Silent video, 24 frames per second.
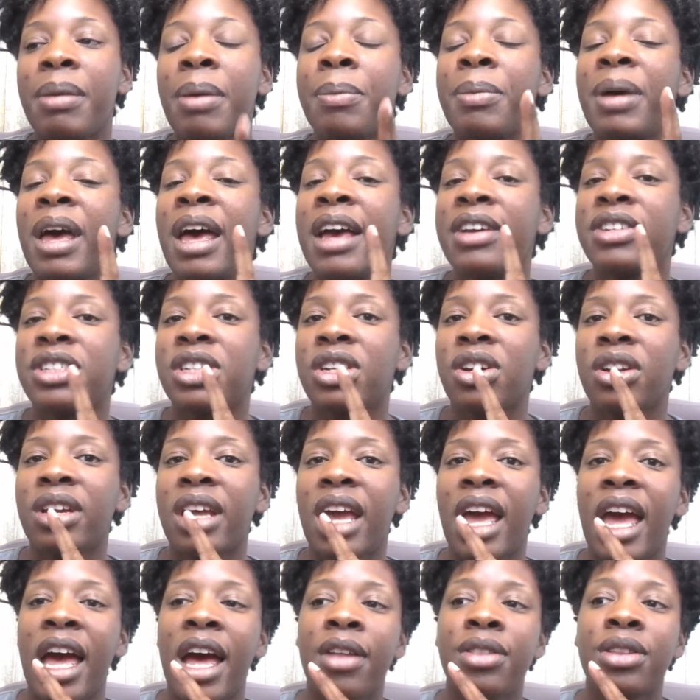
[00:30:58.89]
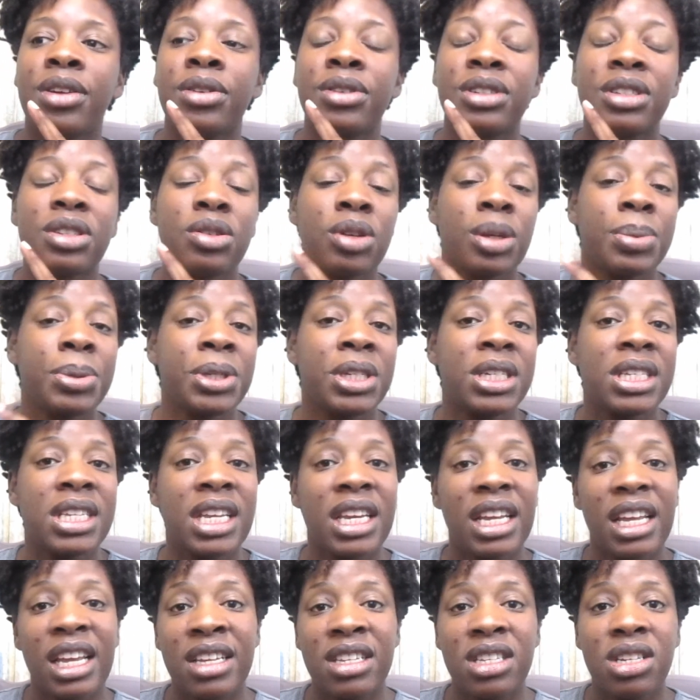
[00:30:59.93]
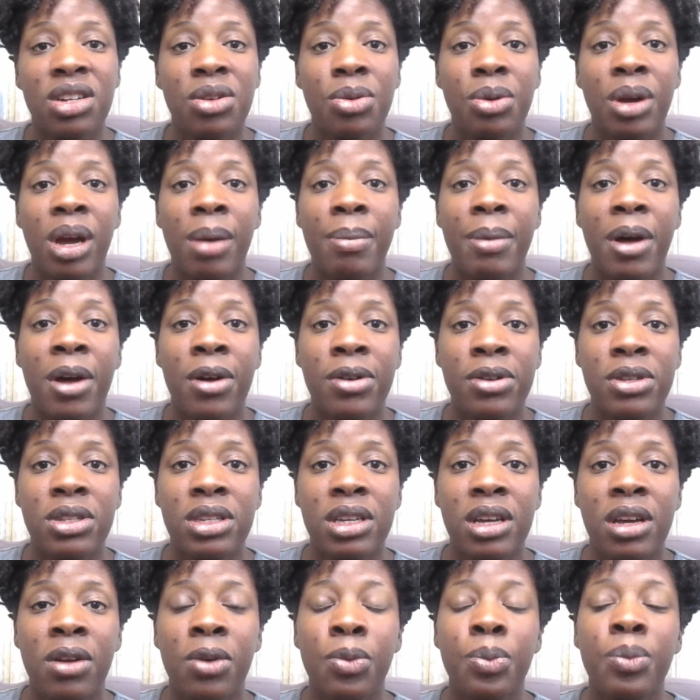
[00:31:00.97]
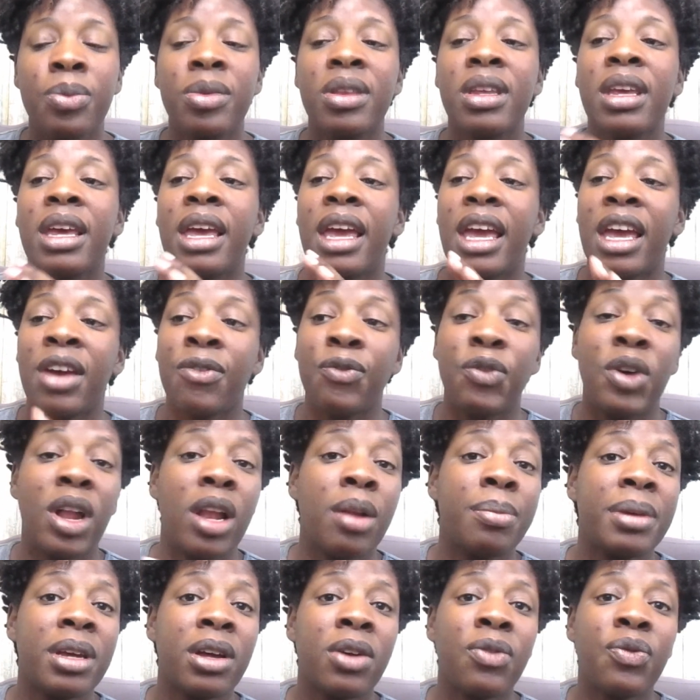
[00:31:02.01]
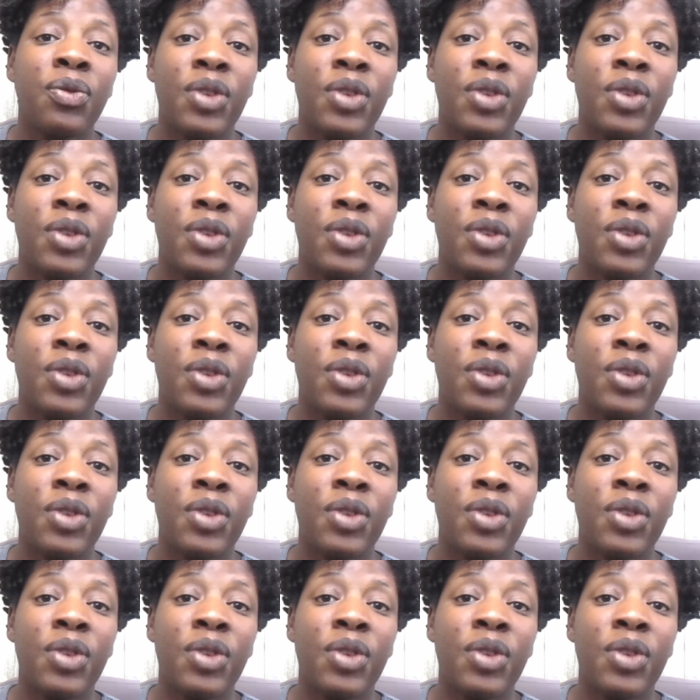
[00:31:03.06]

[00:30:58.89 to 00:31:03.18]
I'm actually going to have their descriptions in Instagram also. And follow me on